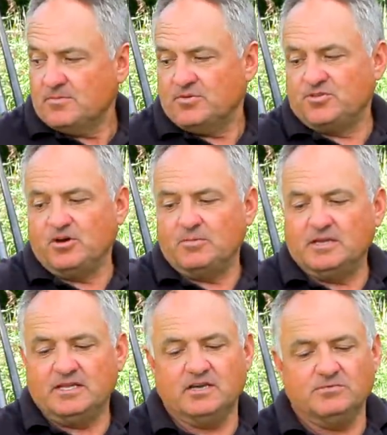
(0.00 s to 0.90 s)

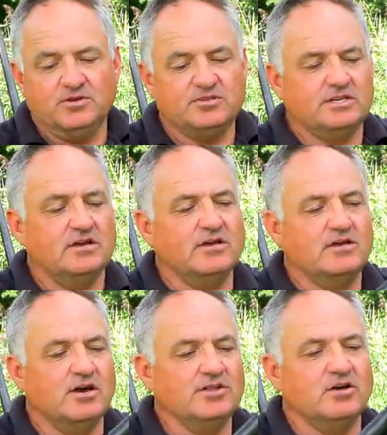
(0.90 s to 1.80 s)
Predominantly I'm using
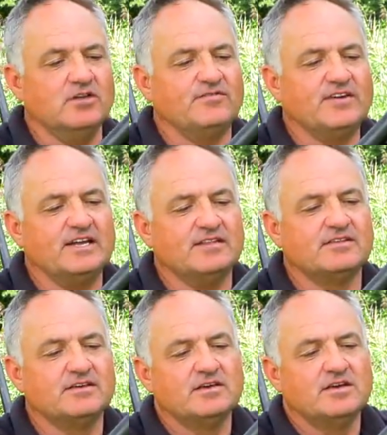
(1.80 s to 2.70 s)
an olivette.